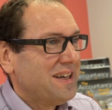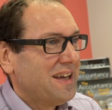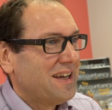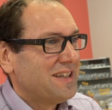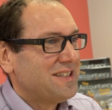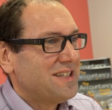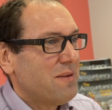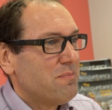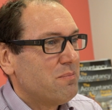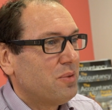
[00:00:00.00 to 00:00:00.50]
a
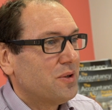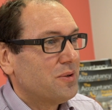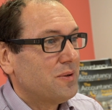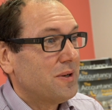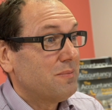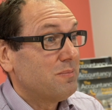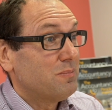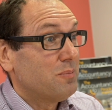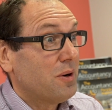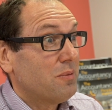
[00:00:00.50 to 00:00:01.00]
10
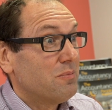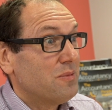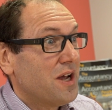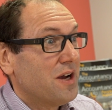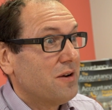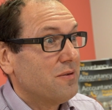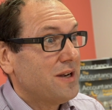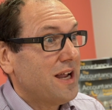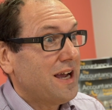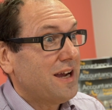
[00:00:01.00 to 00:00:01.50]
bob
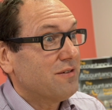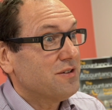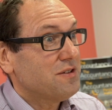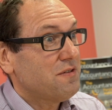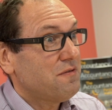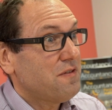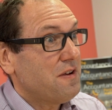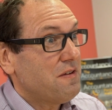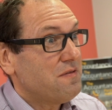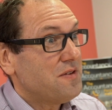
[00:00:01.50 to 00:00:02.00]
note now is
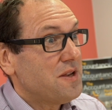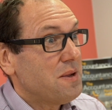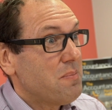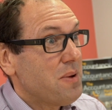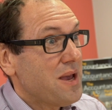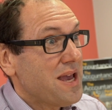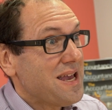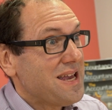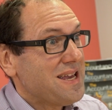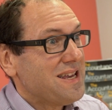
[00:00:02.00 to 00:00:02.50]

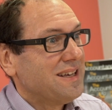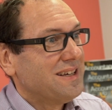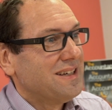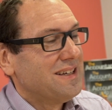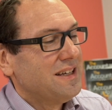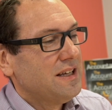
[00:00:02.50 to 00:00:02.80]
50p.